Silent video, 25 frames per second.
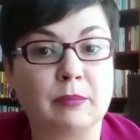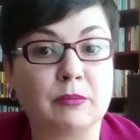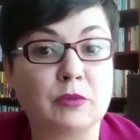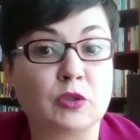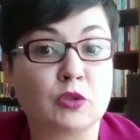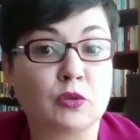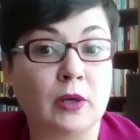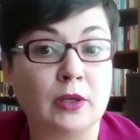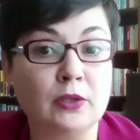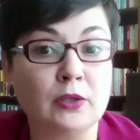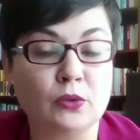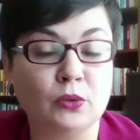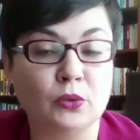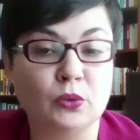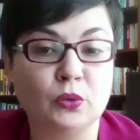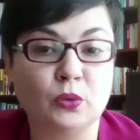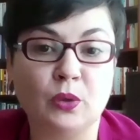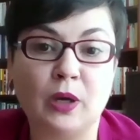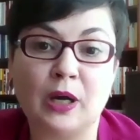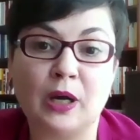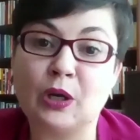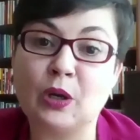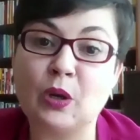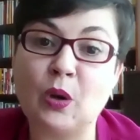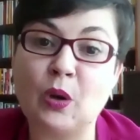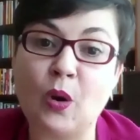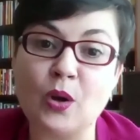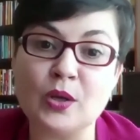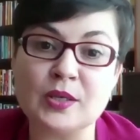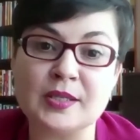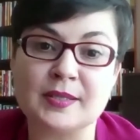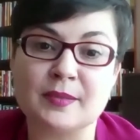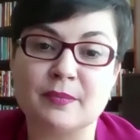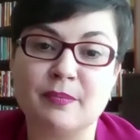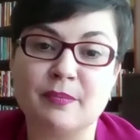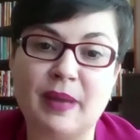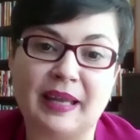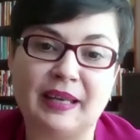try to do a
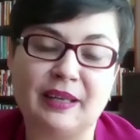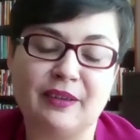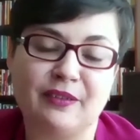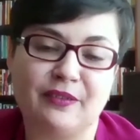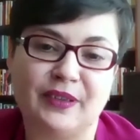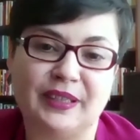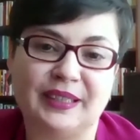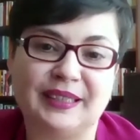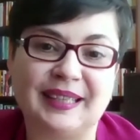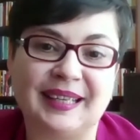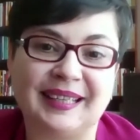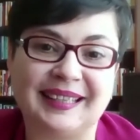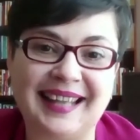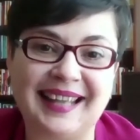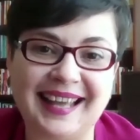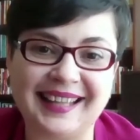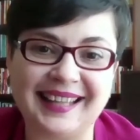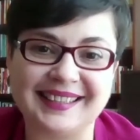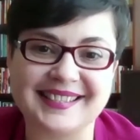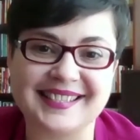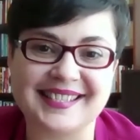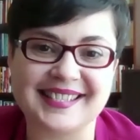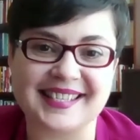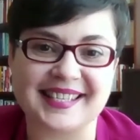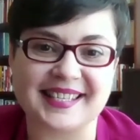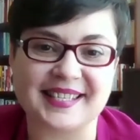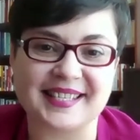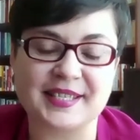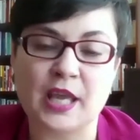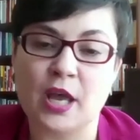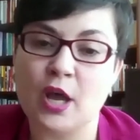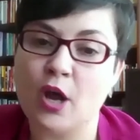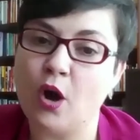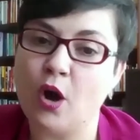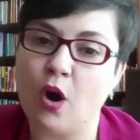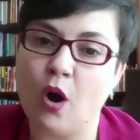cost-benefit analysis